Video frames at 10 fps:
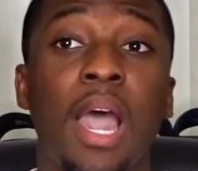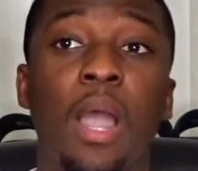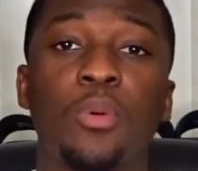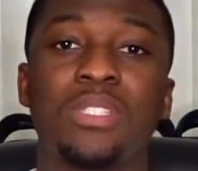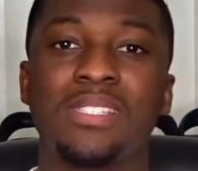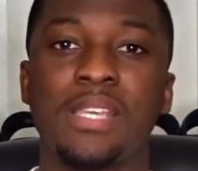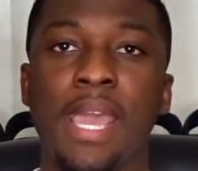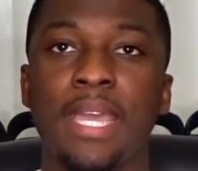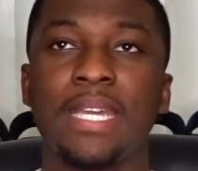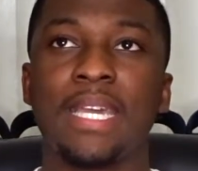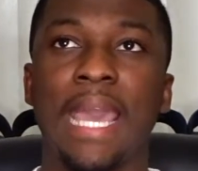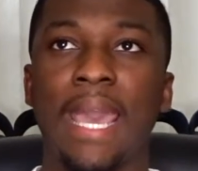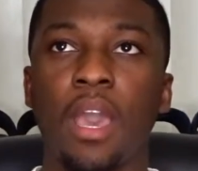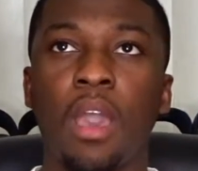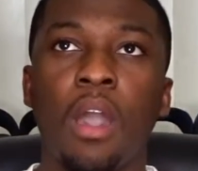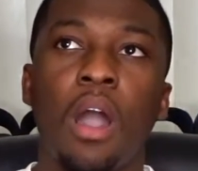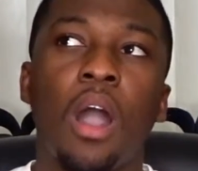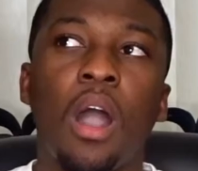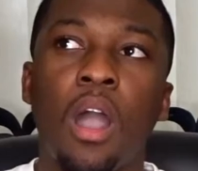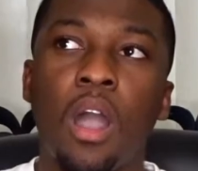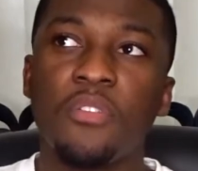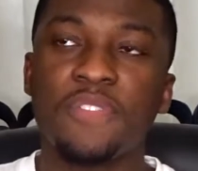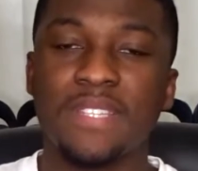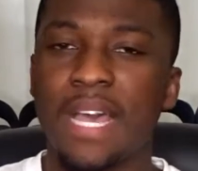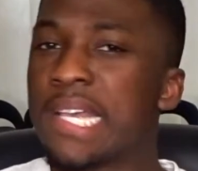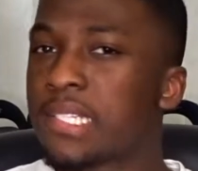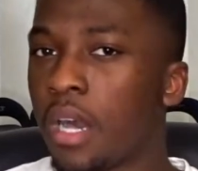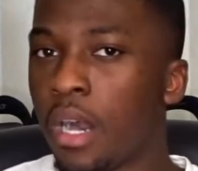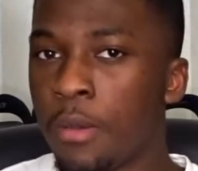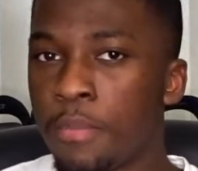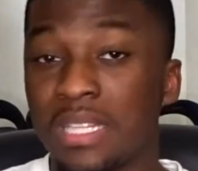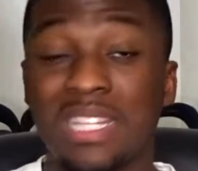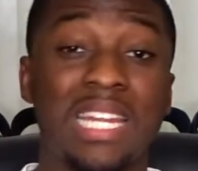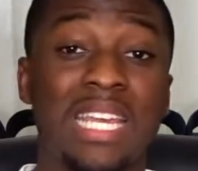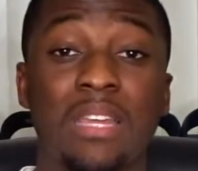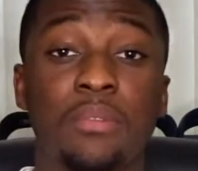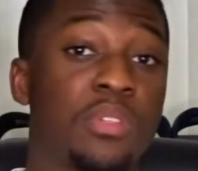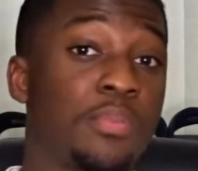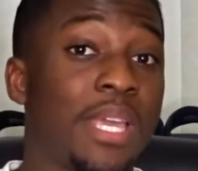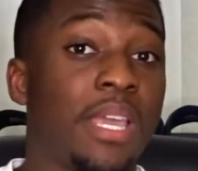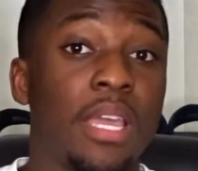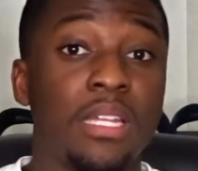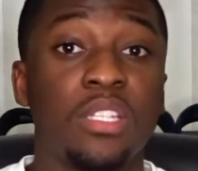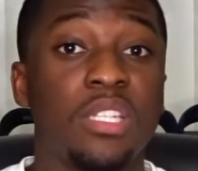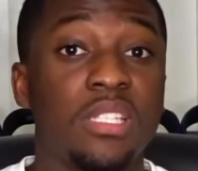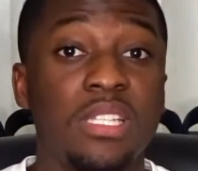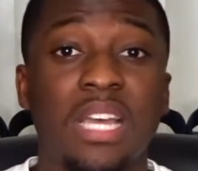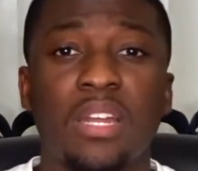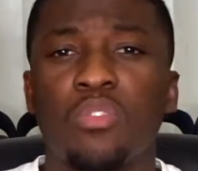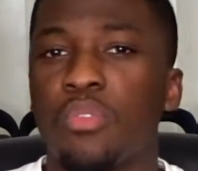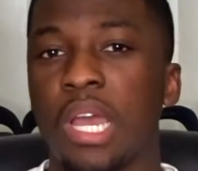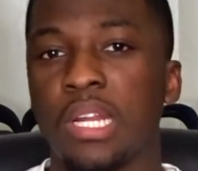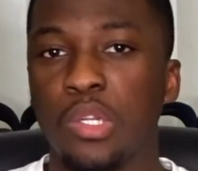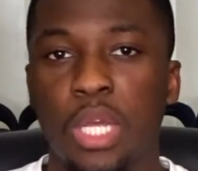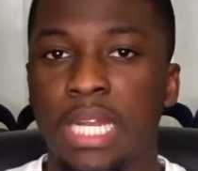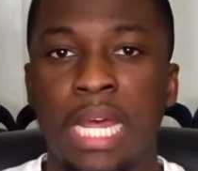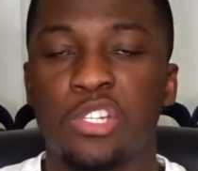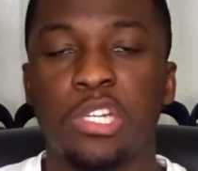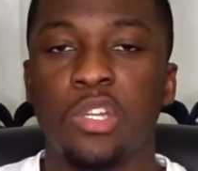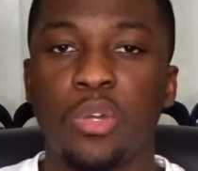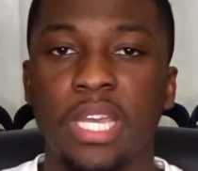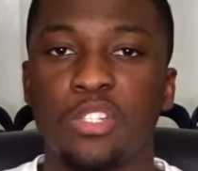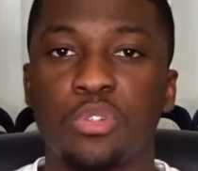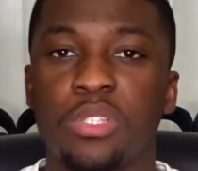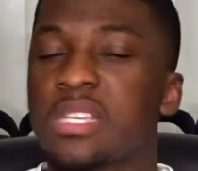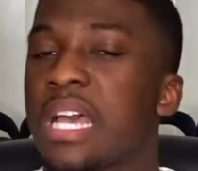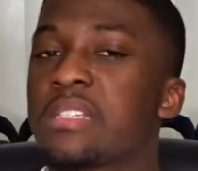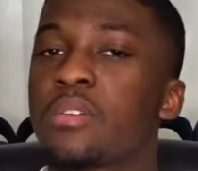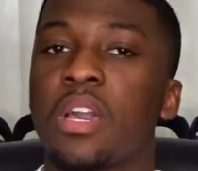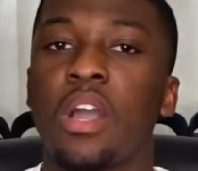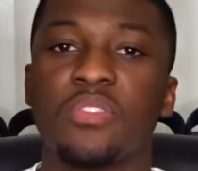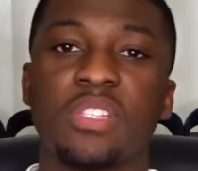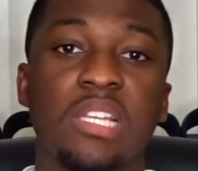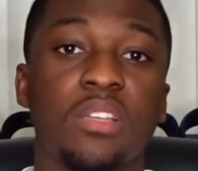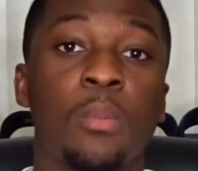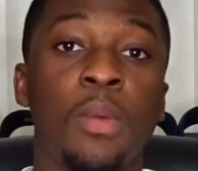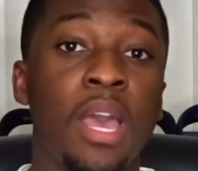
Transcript: I would say get a half size up. Then again, to me in Yeezys, I naturally don't get true to size. I'll get half size up.